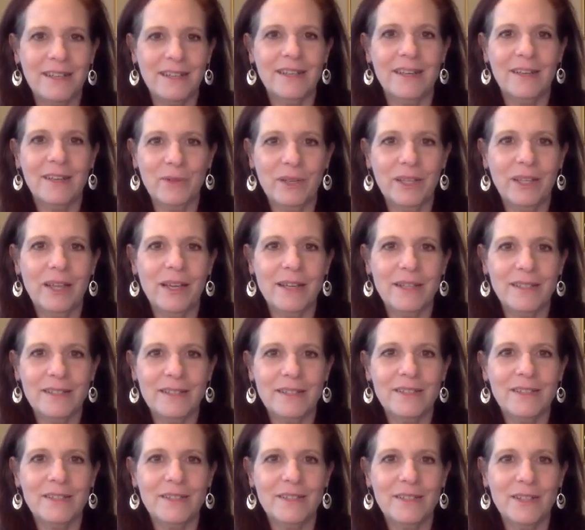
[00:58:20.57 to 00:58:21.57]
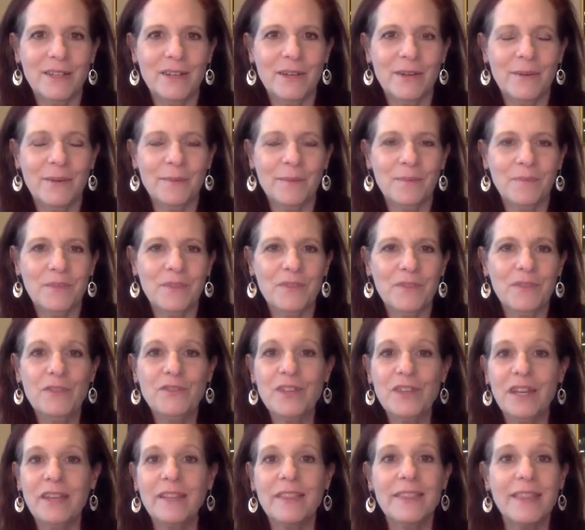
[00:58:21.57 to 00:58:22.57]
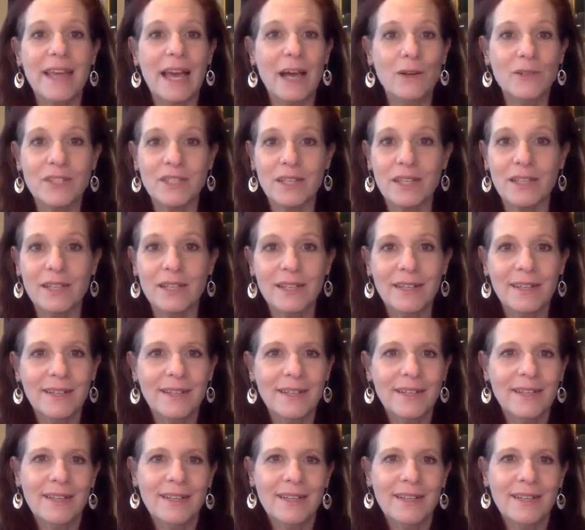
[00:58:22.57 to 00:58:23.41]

I realized, you know, if you've done 1,000,